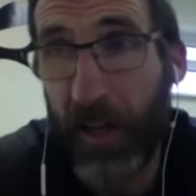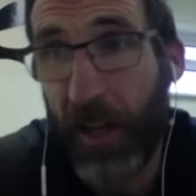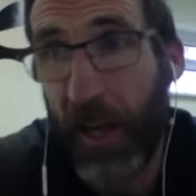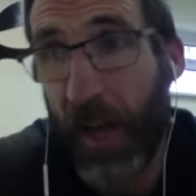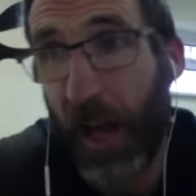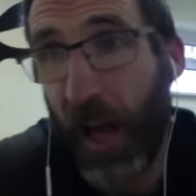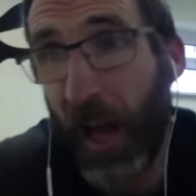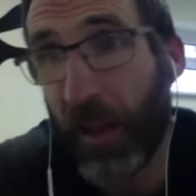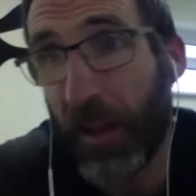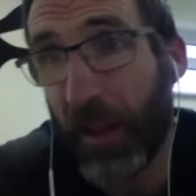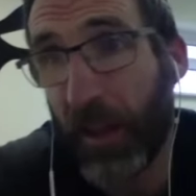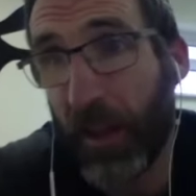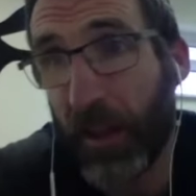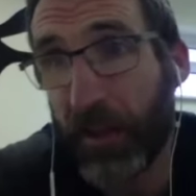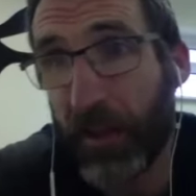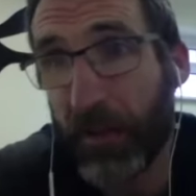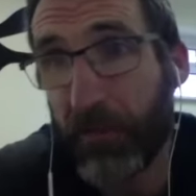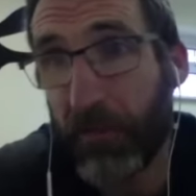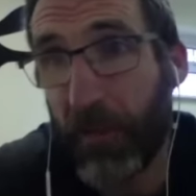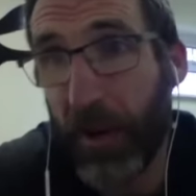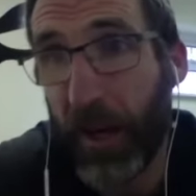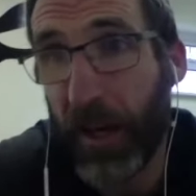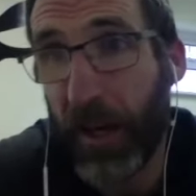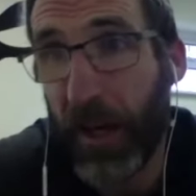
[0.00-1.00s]
And then I
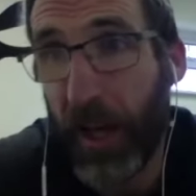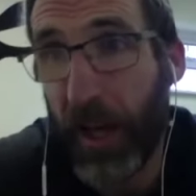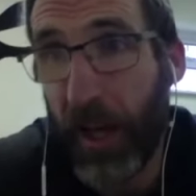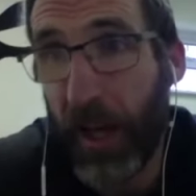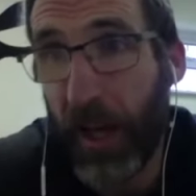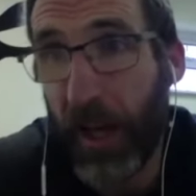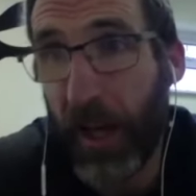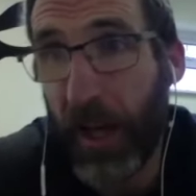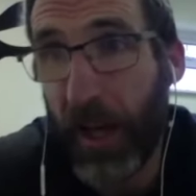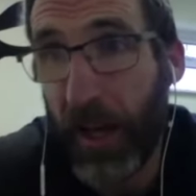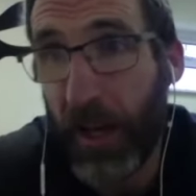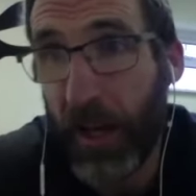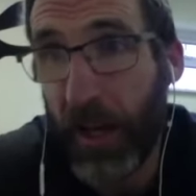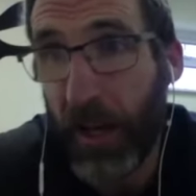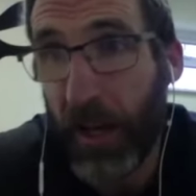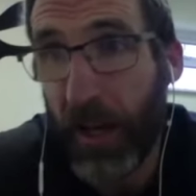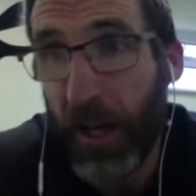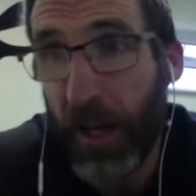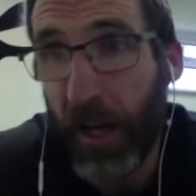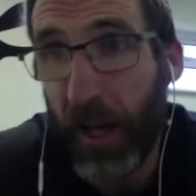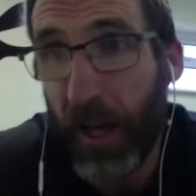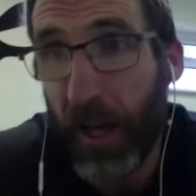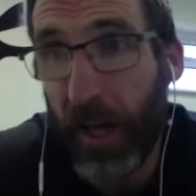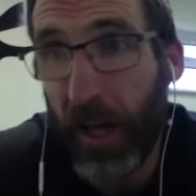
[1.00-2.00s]
did my
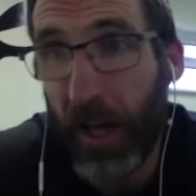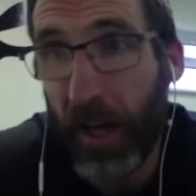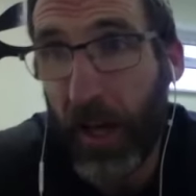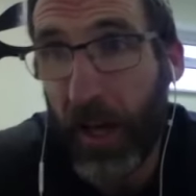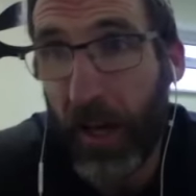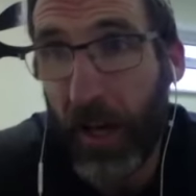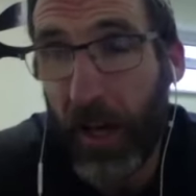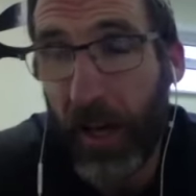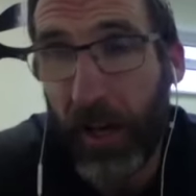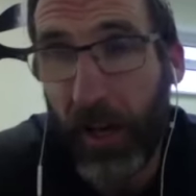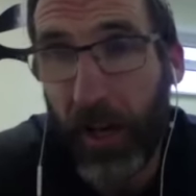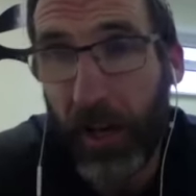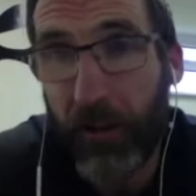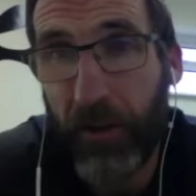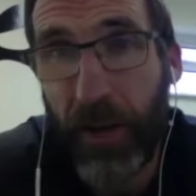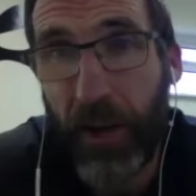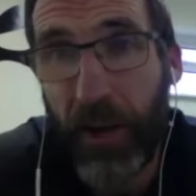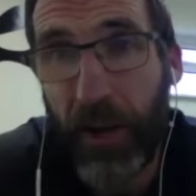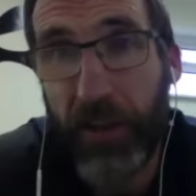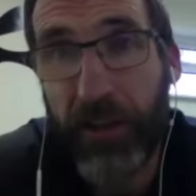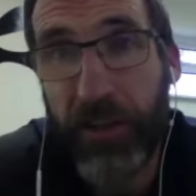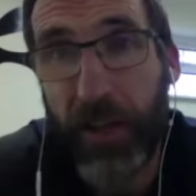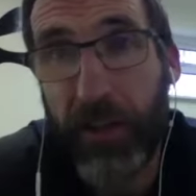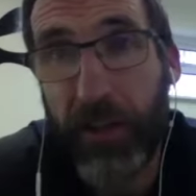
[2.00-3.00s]

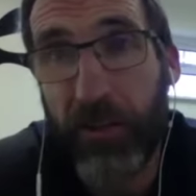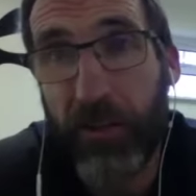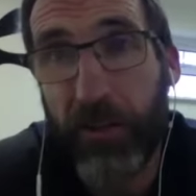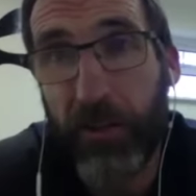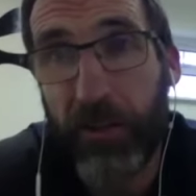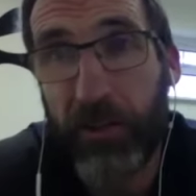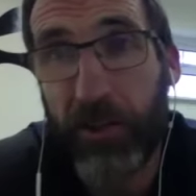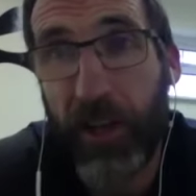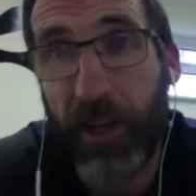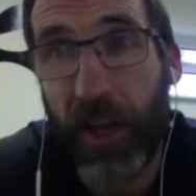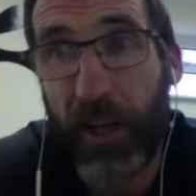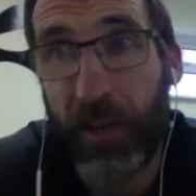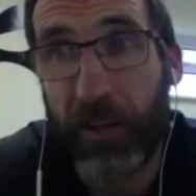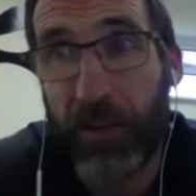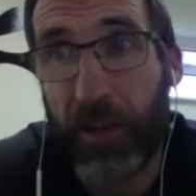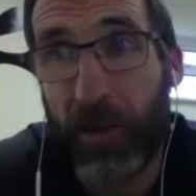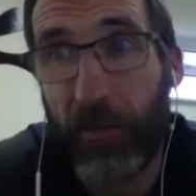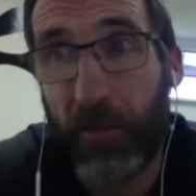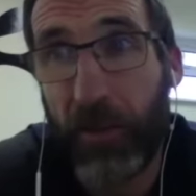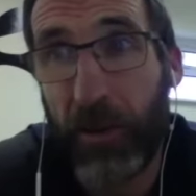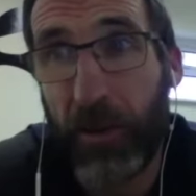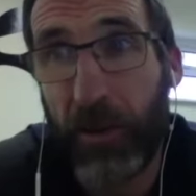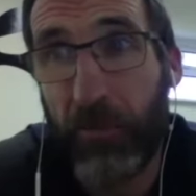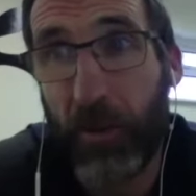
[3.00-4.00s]
accreditation or
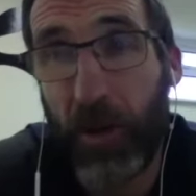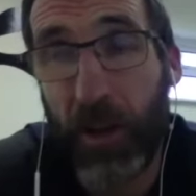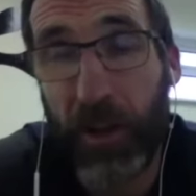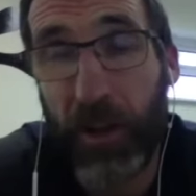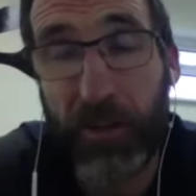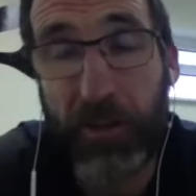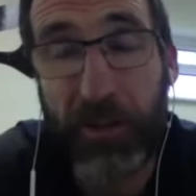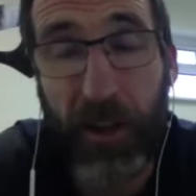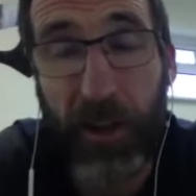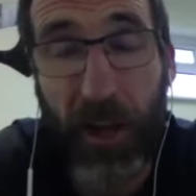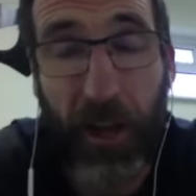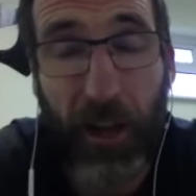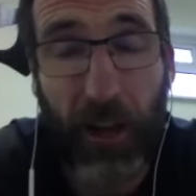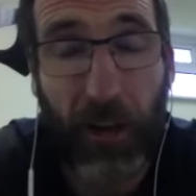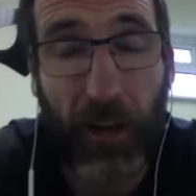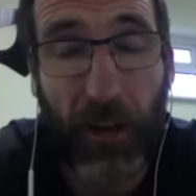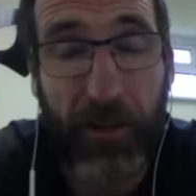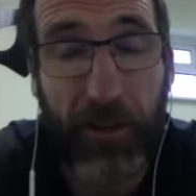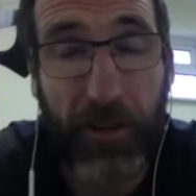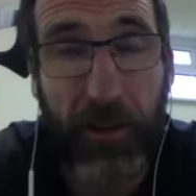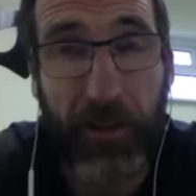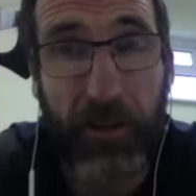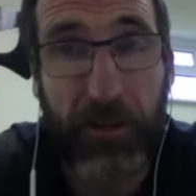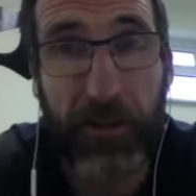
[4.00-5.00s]
chartership with the British
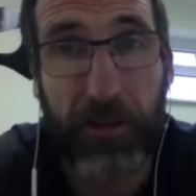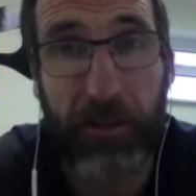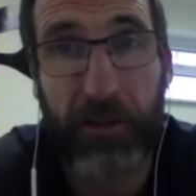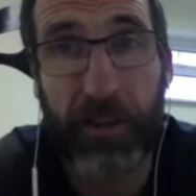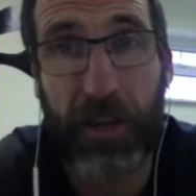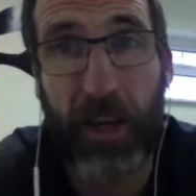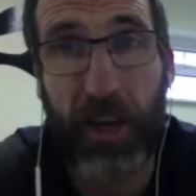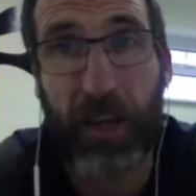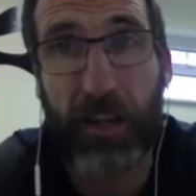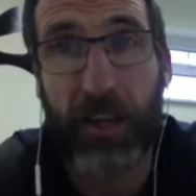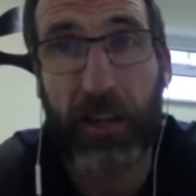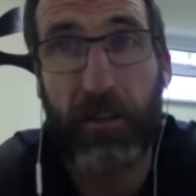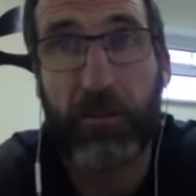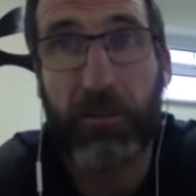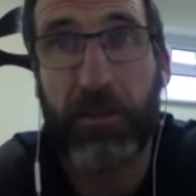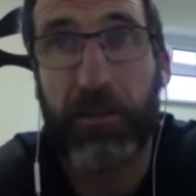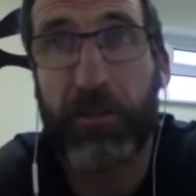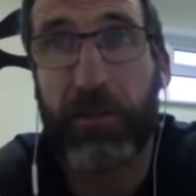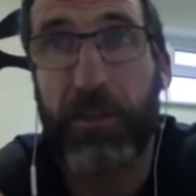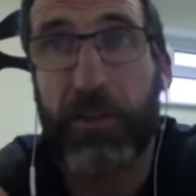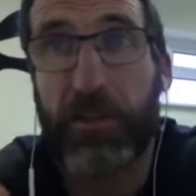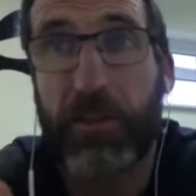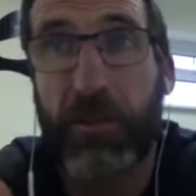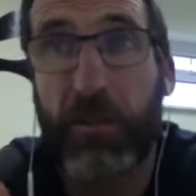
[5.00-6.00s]
Psychological Society, which
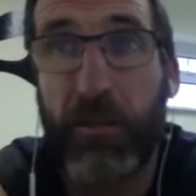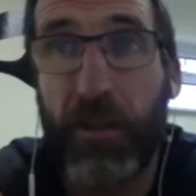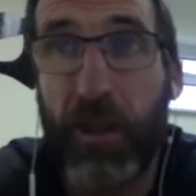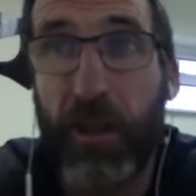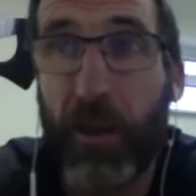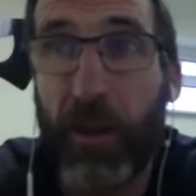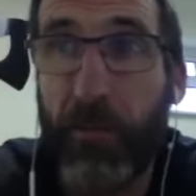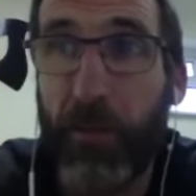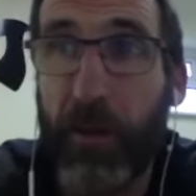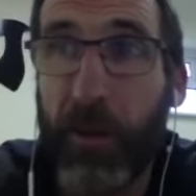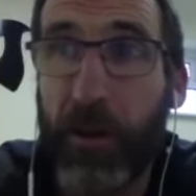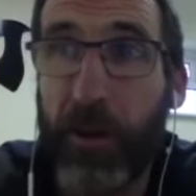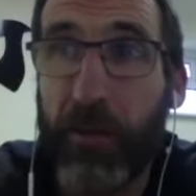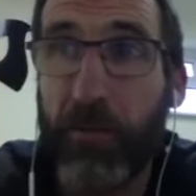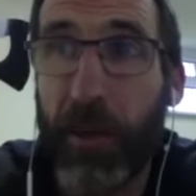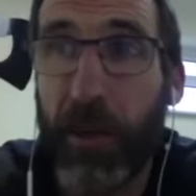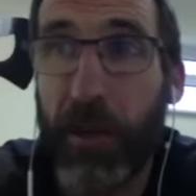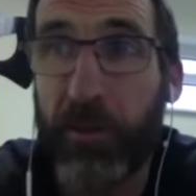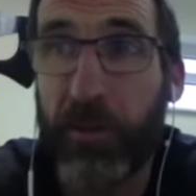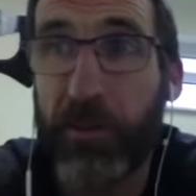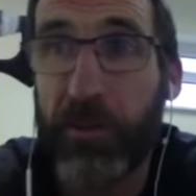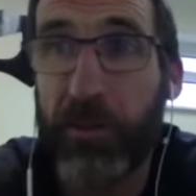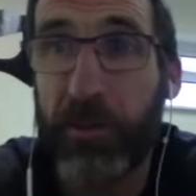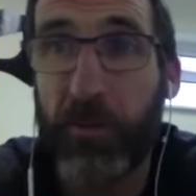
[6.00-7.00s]
is a two-year period where
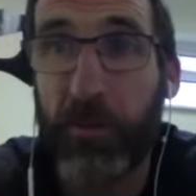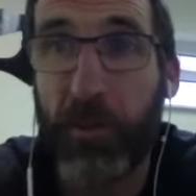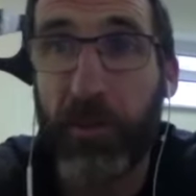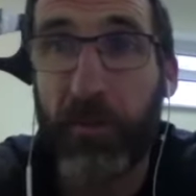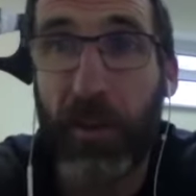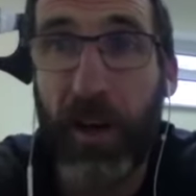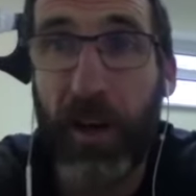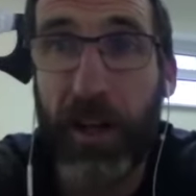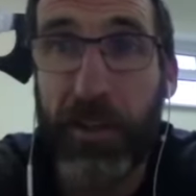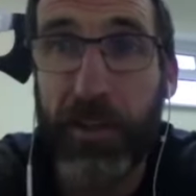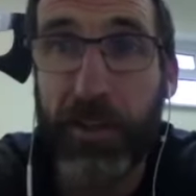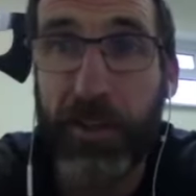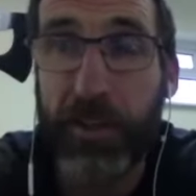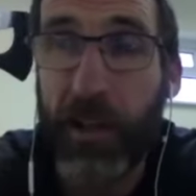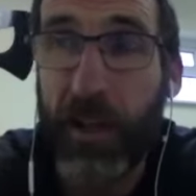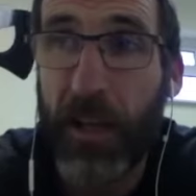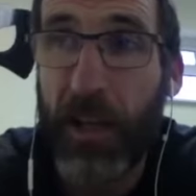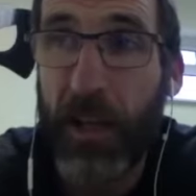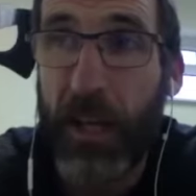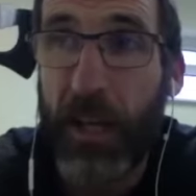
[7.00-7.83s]
you're supervised